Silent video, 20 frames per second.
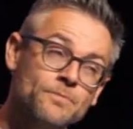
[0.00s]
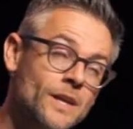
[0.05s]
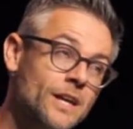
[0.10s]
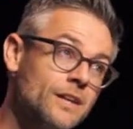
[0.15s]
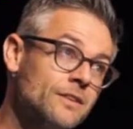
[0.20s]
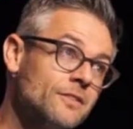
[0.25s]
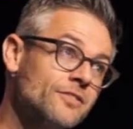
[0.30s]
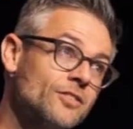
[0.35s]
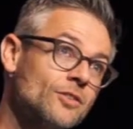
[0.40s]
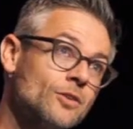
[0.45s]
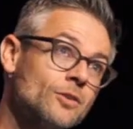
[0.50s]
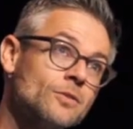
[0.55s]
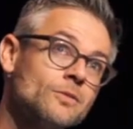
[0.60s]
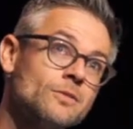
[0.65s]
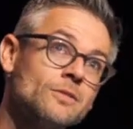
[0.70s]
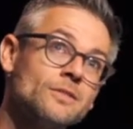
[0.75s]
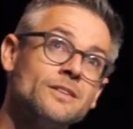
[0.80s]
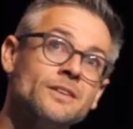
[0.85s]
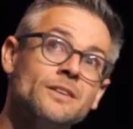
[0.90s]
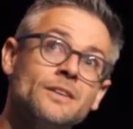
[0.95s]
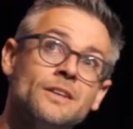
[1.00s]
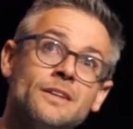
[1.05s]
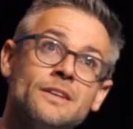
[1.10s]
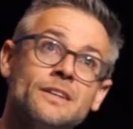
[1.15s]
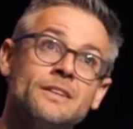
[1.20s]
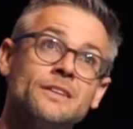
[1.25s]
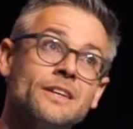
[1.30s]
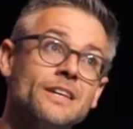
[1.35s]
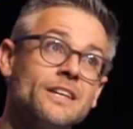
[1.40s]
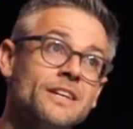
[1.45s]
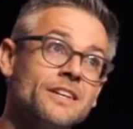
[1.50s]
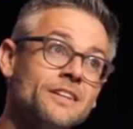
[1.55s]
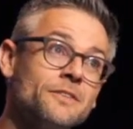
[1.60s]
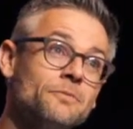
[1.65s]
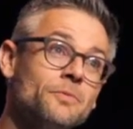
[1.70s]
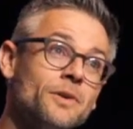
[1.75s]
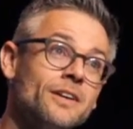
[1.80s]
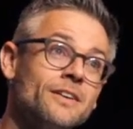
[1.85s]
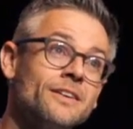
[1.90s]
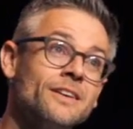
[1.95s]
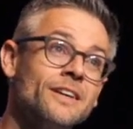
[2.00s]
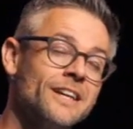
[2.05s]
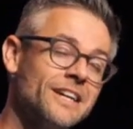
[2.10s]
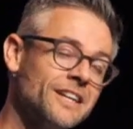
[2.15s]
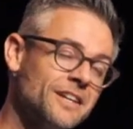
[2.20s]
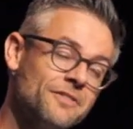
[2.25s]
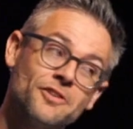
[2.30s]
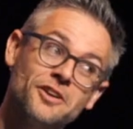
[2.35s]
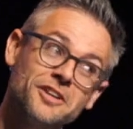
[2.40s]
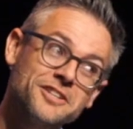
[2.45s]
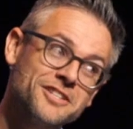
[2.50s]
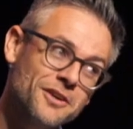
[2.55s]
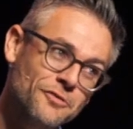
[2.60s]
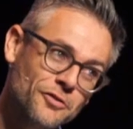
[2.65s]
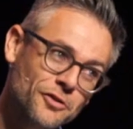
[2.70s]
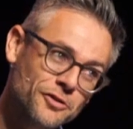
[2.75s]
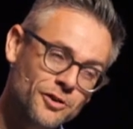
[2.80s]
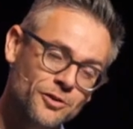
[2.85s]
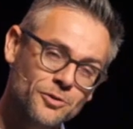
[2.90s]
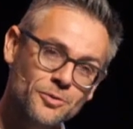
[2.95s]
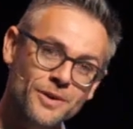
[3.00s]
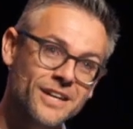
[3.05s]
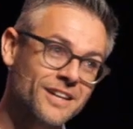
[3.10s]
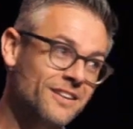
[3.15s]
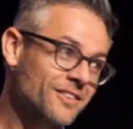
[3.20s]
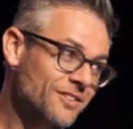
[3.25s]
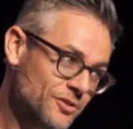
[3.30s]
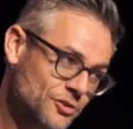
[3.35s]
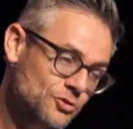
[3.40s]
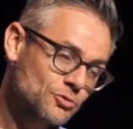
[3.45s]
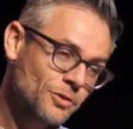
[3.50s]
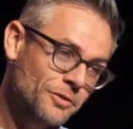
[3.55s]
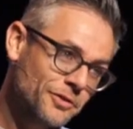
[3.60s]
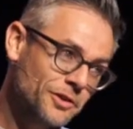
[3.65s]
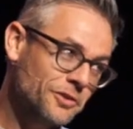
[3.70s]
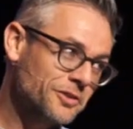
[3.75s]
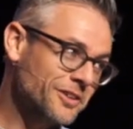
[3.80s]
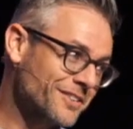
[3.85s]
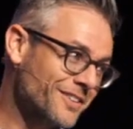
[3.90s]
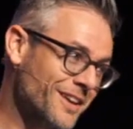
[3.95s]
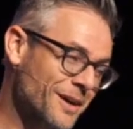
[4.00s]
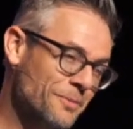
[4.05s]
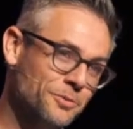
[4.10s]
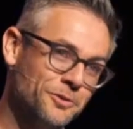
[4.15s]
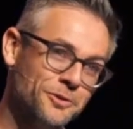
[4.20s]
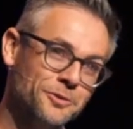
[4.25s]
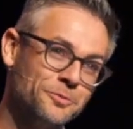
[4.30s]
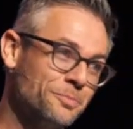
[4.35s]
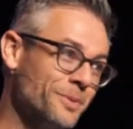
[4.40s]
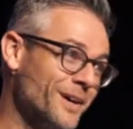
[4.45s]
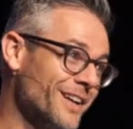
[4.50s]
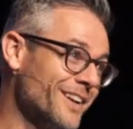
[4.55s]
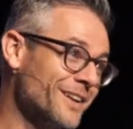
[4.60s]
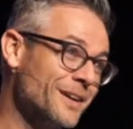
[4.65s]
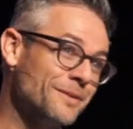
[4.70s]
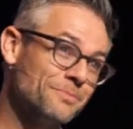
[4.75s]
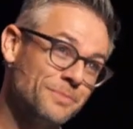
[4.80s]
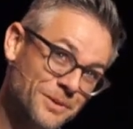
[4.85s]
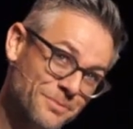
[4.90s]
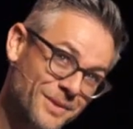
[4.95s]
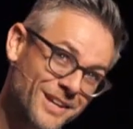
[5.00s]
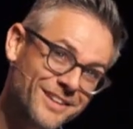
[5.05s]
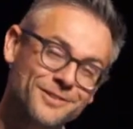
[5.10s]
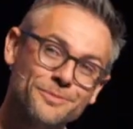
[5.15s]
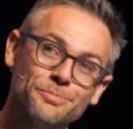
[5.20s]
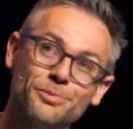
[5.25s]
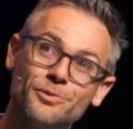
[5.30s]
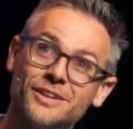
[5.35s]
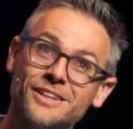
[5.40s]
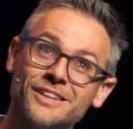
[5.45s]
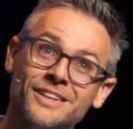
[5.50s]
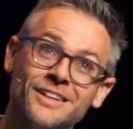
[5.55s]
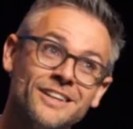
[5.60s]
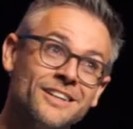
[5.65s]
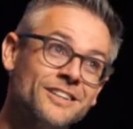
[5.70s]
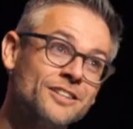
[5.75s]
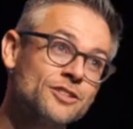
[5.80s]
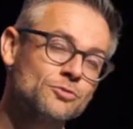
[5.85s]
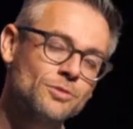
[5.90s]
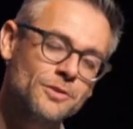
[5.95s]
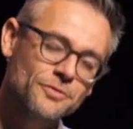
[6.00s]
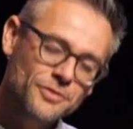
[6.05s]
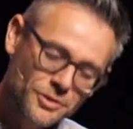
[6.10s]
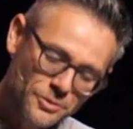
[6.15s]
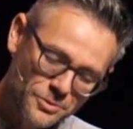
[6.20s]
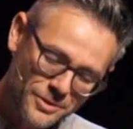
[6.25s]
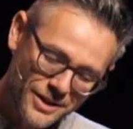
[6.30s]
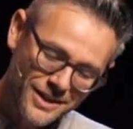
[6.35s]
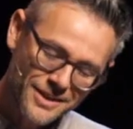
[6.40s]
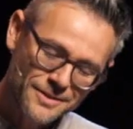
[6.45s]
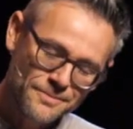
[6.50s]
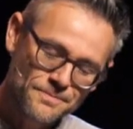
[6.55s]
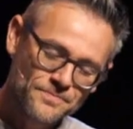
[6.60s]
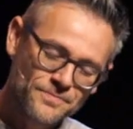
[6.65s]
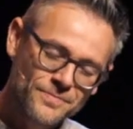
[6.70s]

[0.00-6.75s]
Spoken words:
And so in a very difficult way, this is a trivial example, but it makes the point. In a trivial way,